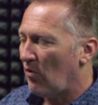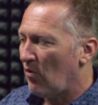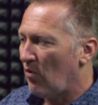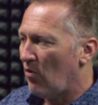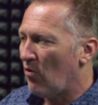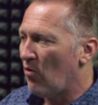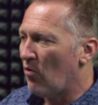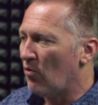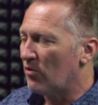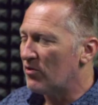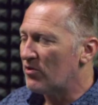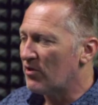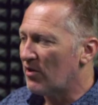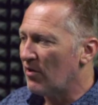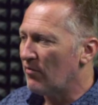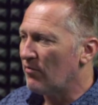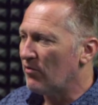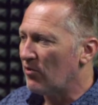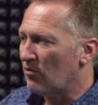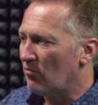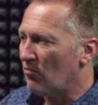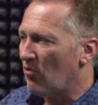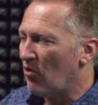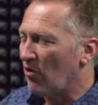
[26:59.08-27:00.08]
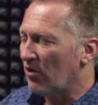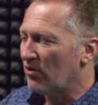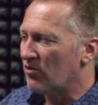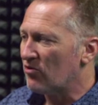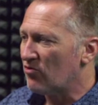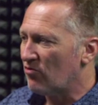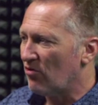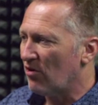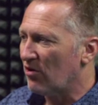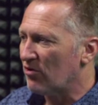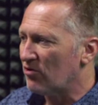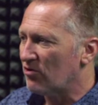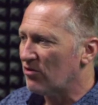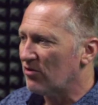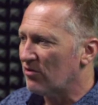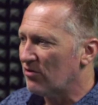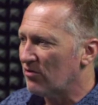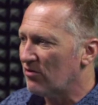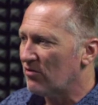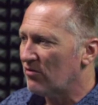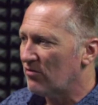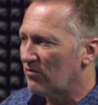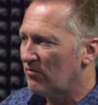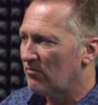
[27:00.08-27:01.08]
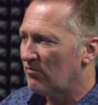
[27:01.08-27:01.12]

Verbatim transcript: or it's given the wrong instructions.